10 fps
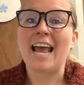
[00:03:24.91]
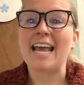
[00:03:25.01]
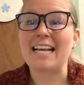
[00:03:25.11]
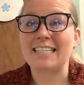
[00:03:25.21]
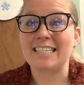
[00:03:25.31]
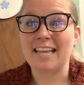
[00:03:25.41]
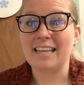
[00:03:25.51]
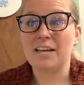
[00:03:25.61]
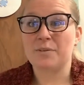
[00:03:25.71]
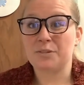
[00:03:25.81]
In sign
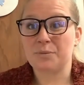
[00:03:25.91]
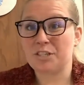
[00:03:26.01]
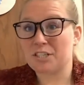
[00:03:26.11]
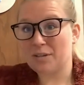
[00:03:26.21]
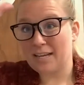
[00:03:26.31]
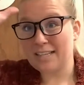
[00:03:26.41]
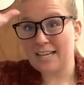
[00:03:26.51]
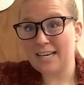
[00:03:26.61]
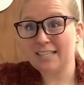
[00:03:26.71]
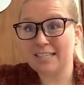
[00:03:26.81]
language, we just go like
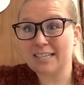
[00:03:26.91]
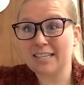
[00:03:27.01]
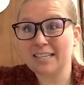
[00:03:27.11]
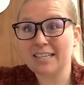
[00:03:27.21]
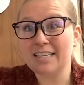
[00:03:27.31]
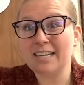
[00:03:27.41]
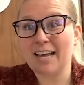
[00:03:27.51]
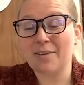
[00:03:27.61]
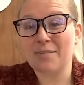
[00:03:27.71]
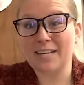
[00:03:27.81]
this.
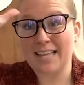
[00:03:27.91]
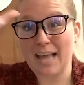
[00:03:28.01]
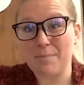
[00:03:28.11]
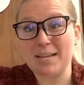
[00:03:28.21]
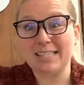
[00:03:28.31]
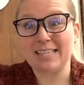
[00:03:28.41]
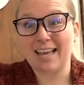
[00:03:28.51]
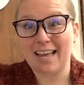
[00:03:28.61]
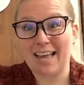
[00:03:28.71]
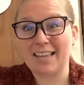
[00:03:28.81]
And that means
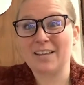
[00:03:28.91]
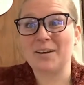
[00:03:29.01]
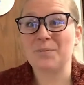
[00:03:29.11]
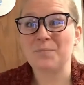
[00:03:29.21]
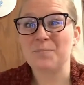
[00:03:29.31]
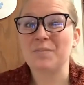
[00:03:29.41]
hello.